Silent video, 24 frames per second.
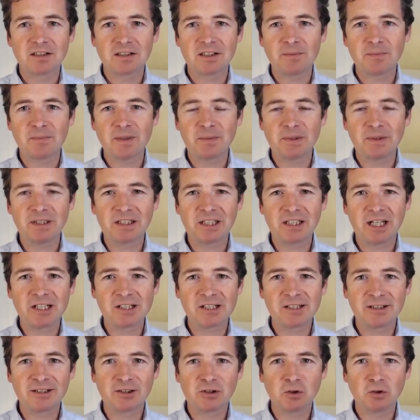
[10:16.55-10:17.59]
some people
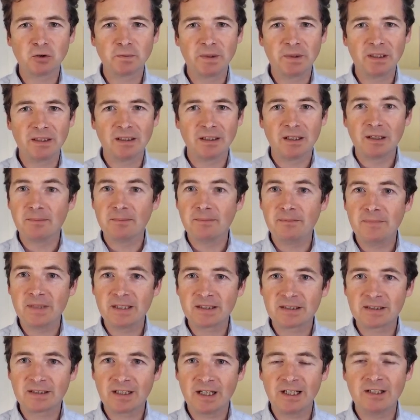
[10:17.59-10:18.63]
occasionally called me
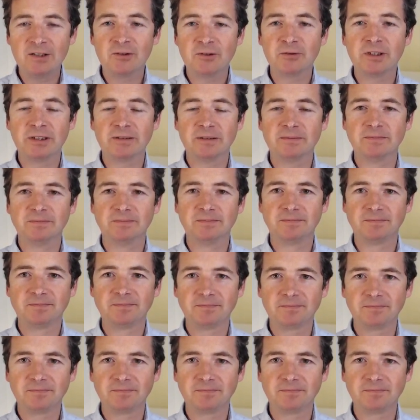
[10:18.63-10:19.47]
Mr. Adrian,